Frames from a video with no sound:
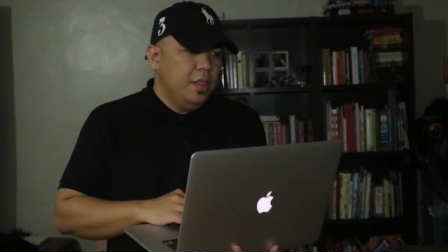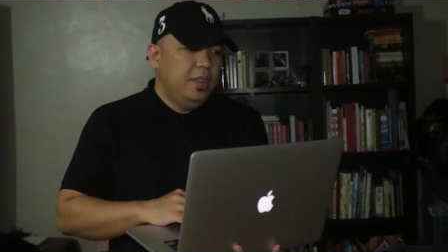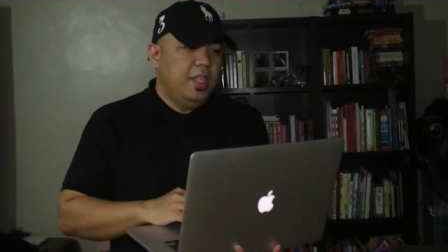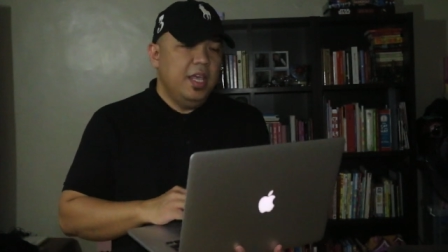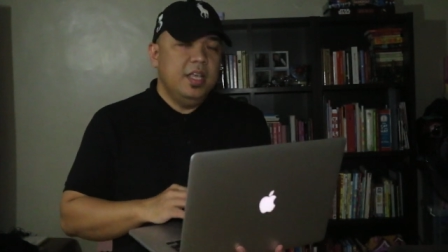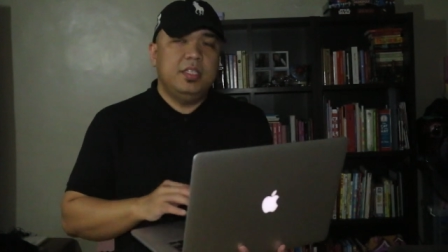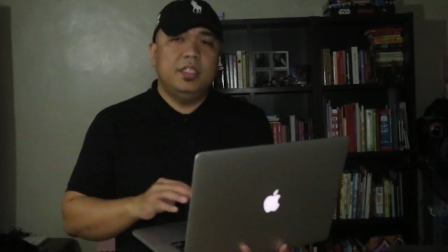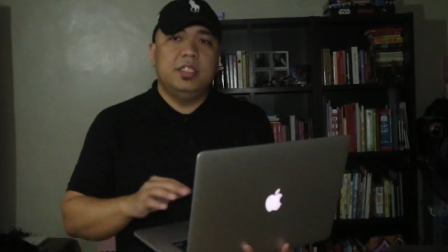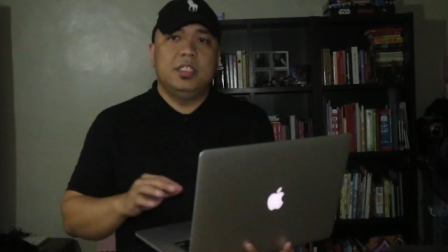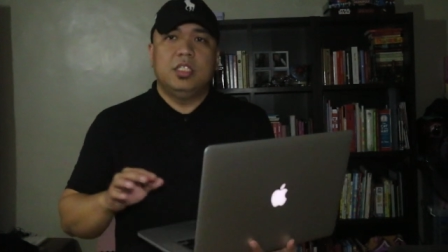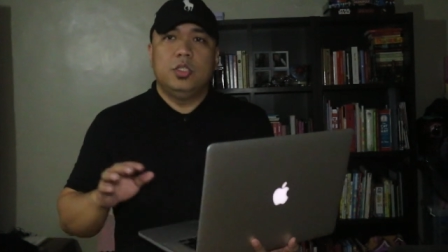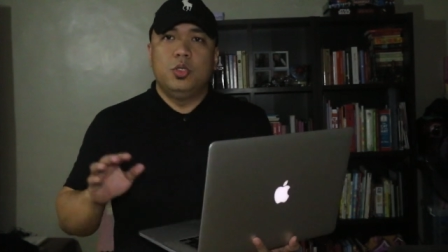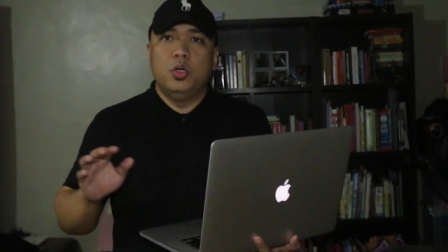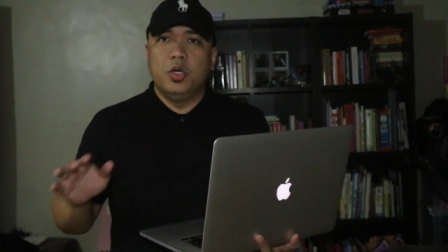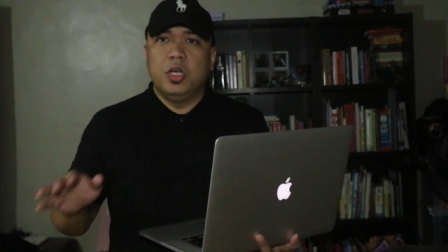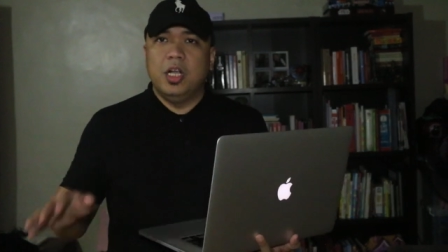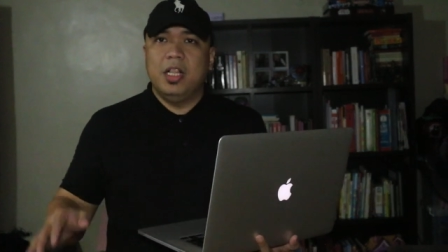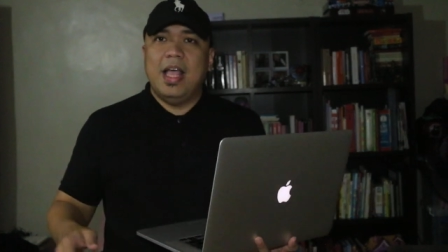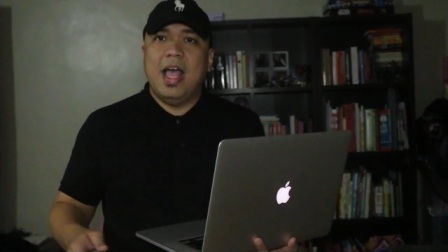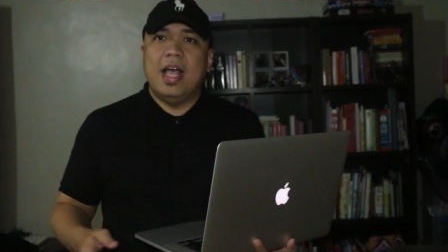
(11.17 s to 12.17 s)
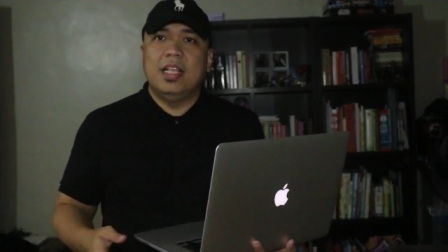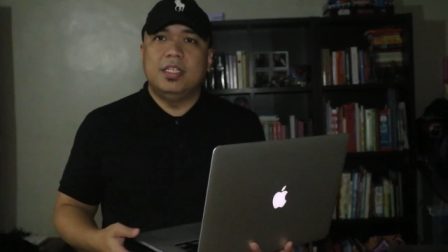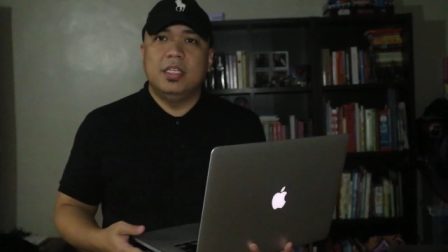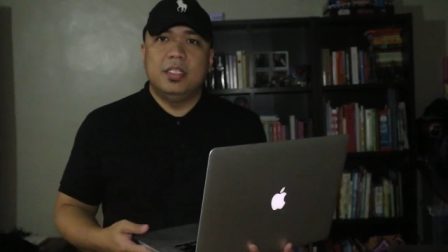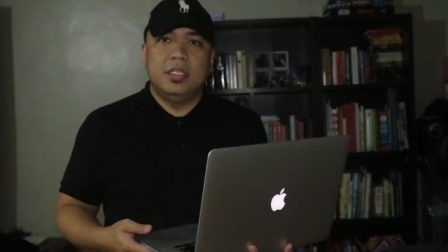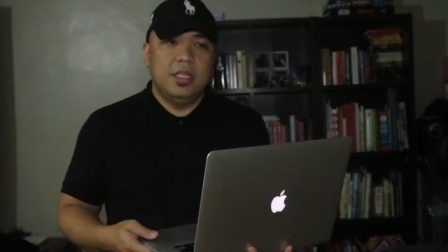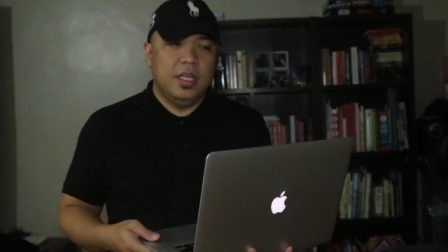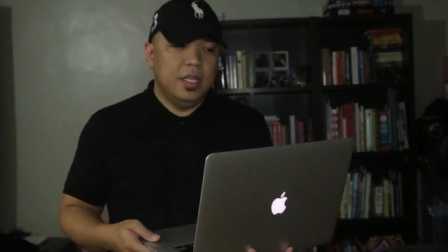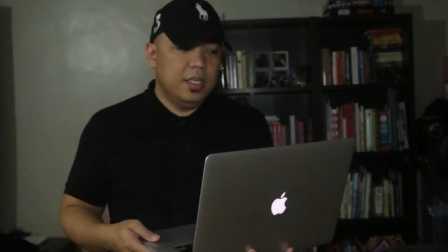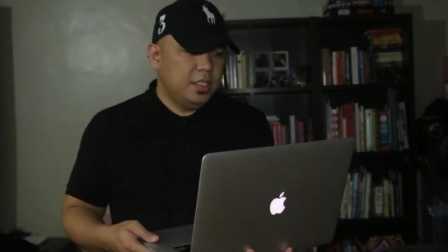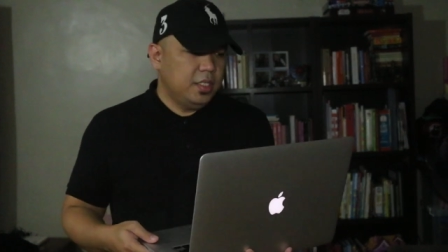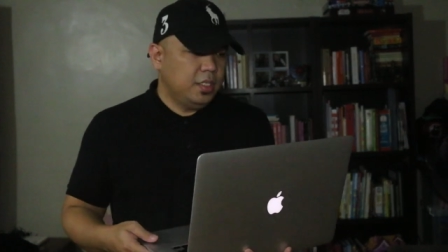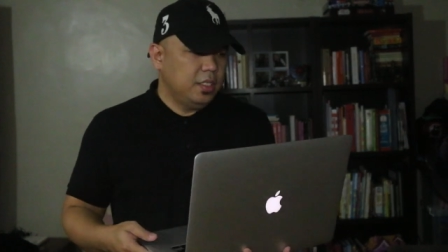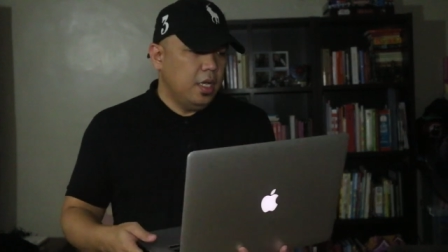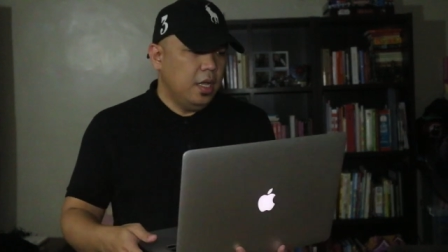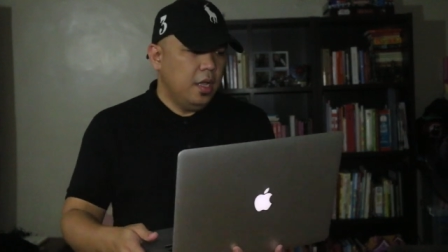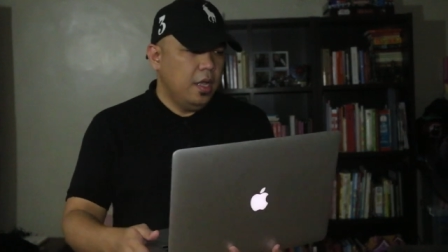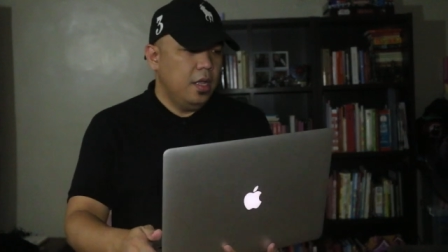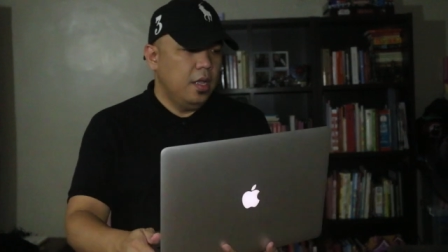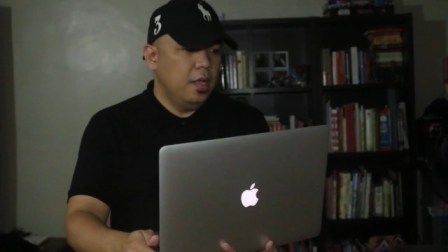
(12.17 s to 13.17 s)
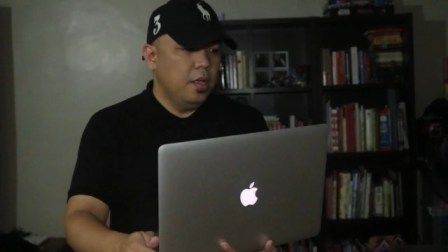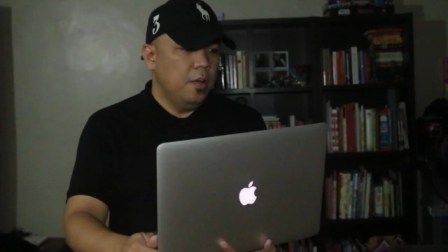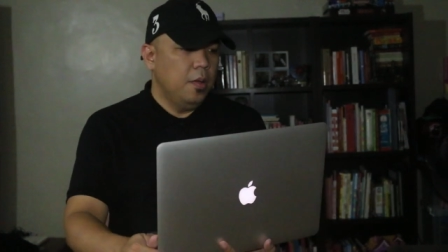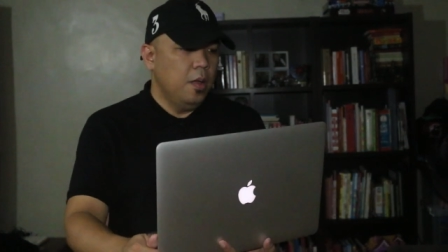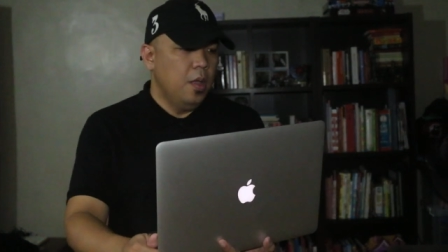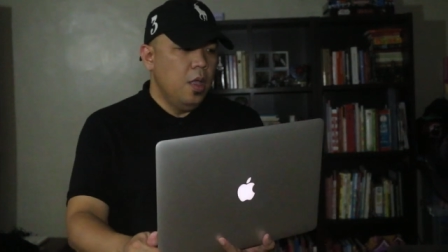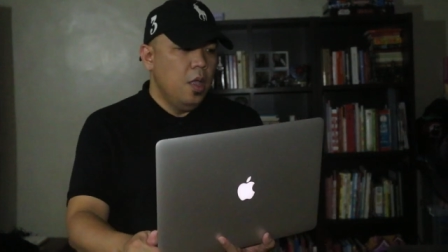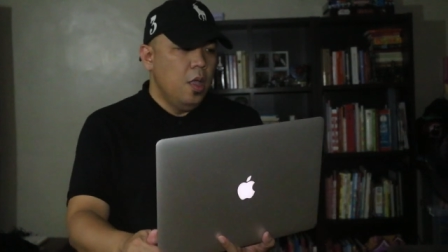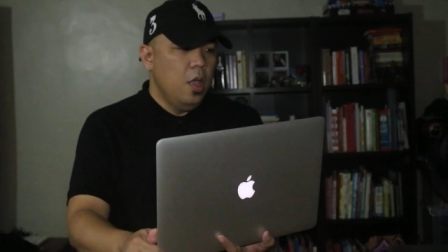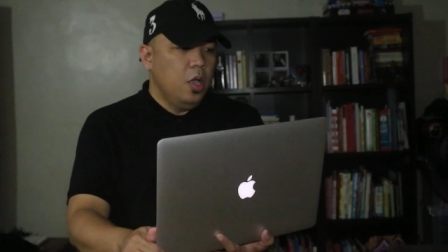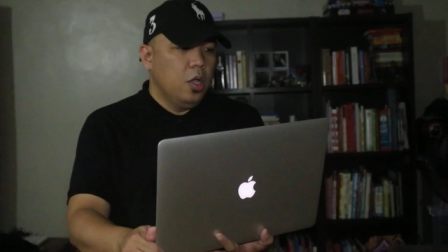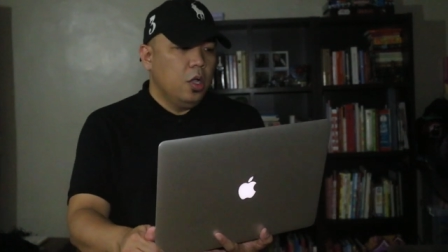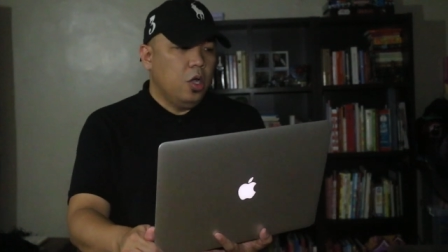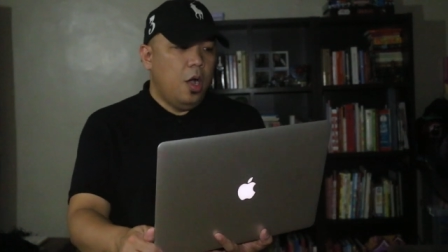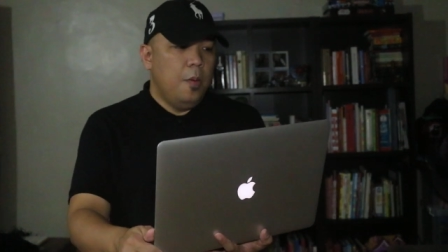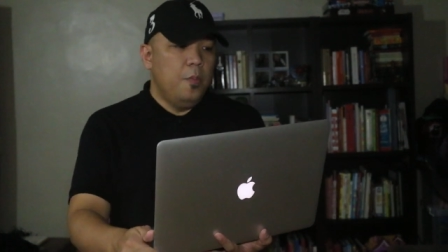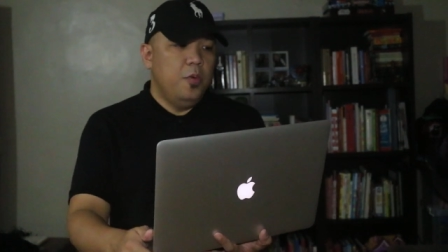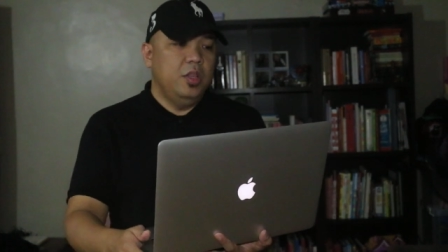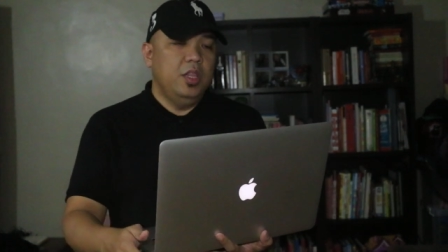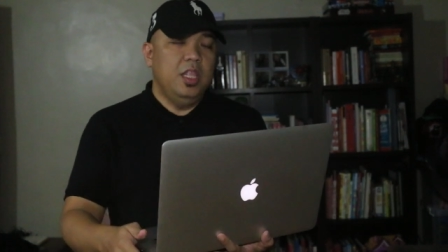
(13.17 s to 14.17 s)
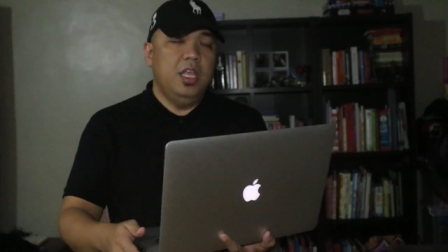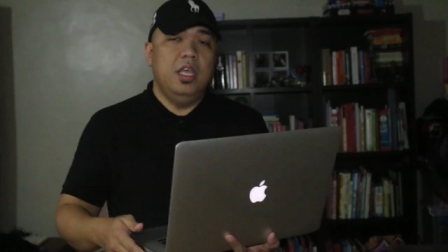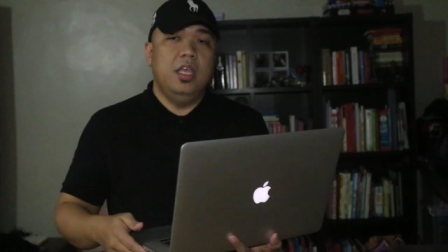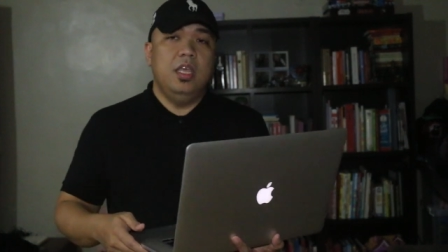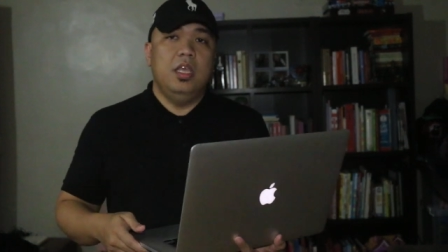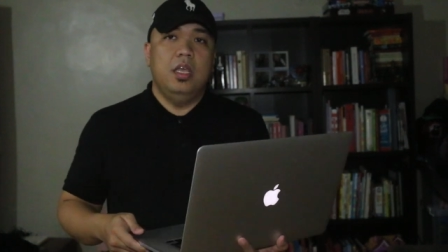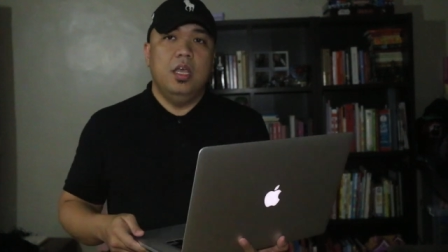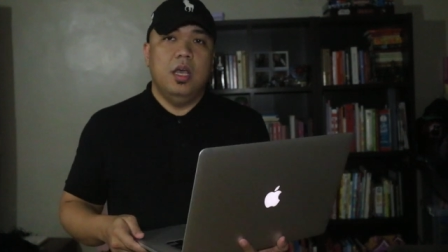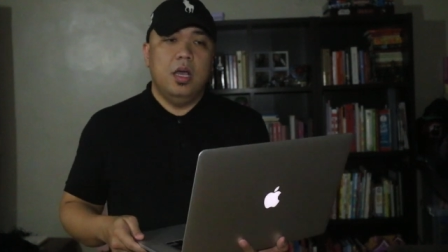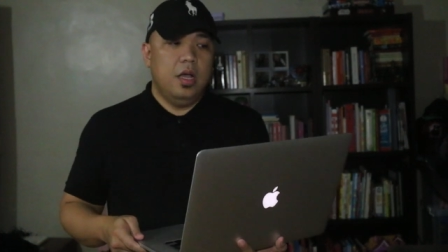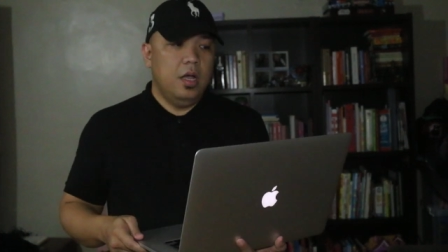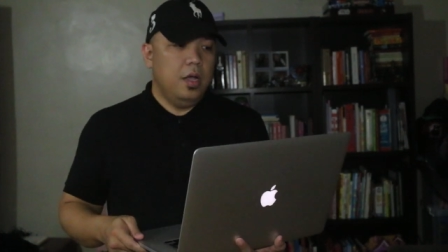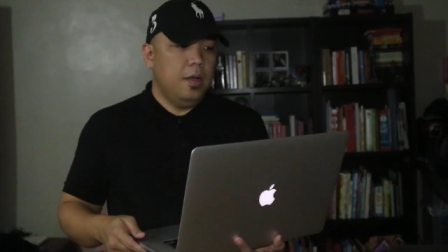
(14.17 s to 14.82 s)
this Google AdSense is commonly,